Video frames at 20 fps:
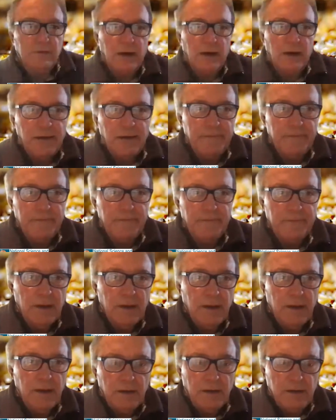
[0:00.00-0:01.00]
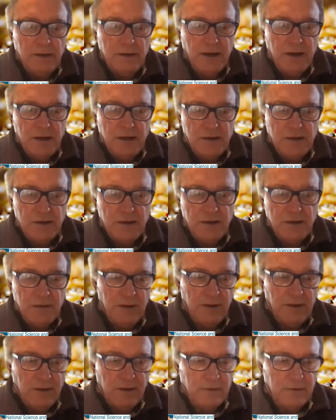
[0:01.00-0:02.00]
that need to be
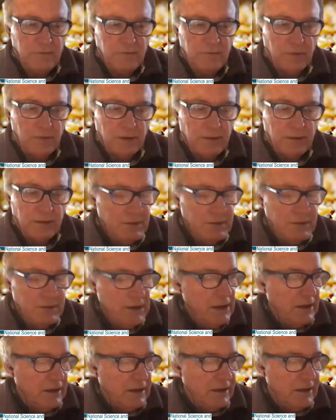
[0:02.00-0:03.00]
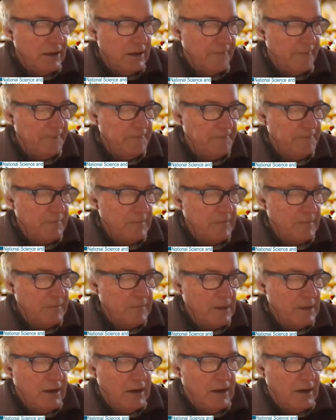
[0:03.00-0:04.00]
dealt with.
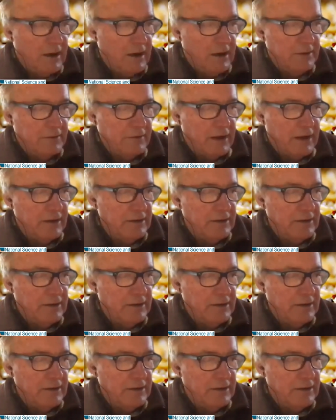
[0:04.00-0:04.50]
And